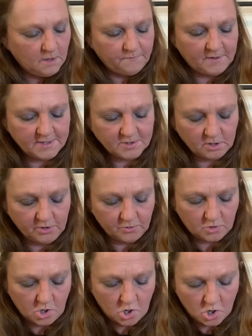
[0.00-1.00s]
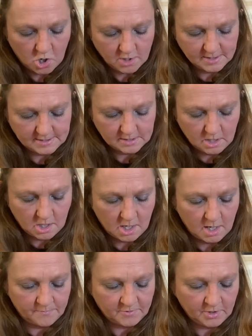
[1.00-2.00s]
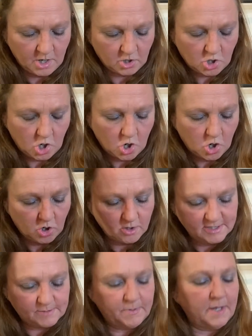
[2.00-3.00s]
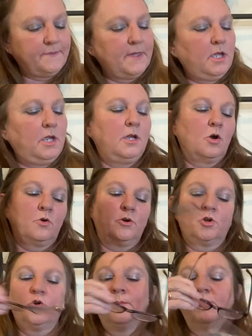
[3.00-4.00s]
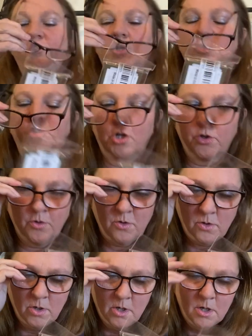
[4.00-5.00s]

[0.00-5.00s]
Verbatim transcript: These are little cards. Um, they're not cards, but they are going to go in my junk journal.